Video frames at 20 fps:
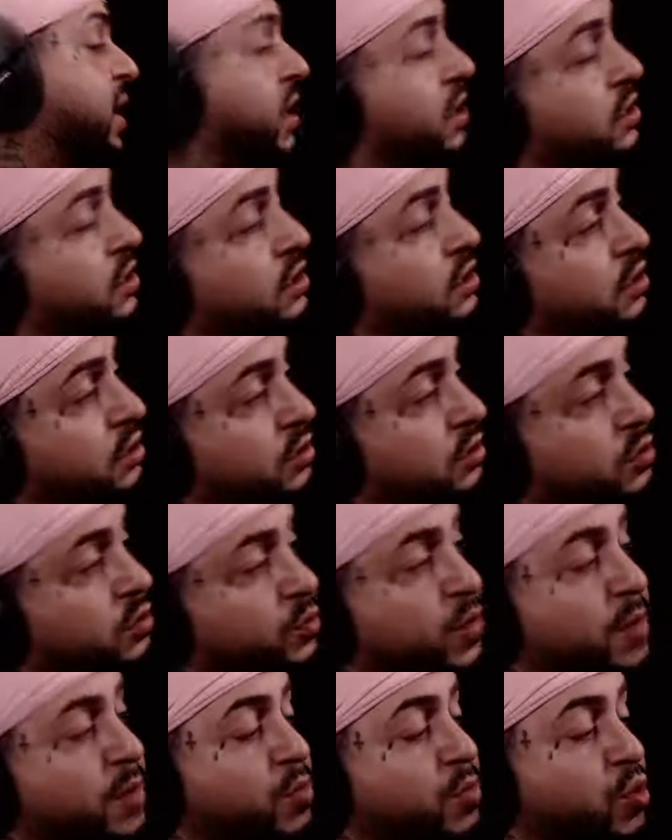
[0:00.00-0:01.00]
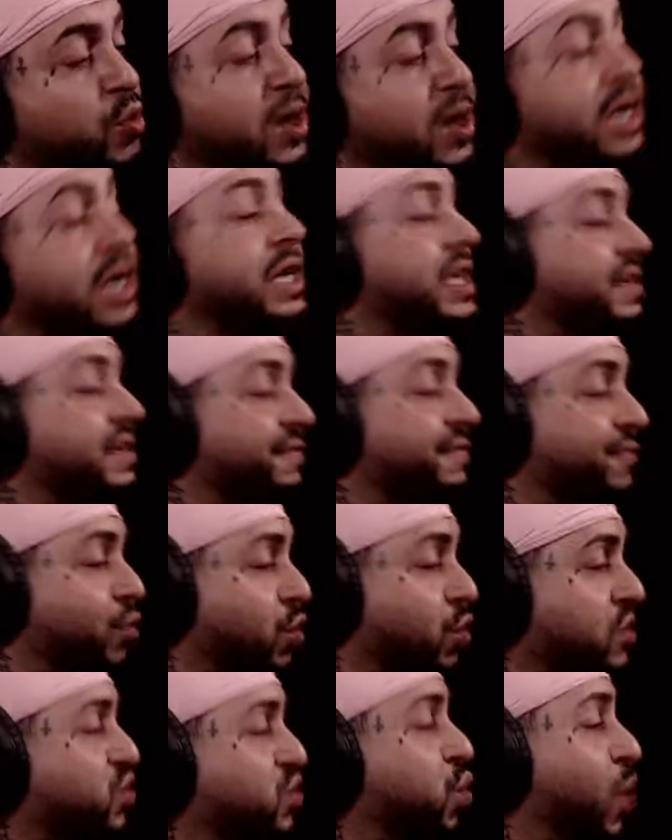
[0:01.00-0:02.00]
Commemorating
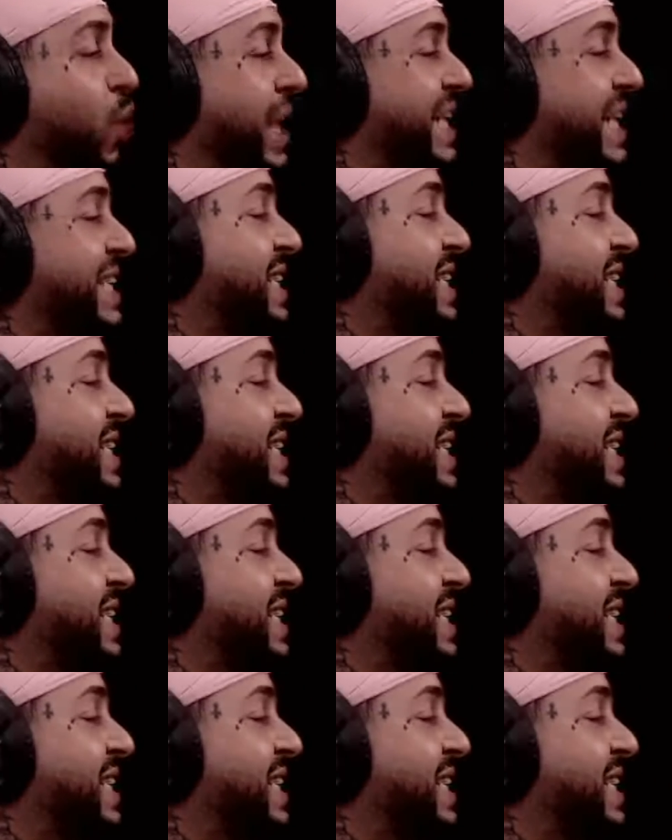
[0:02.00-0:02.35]
420.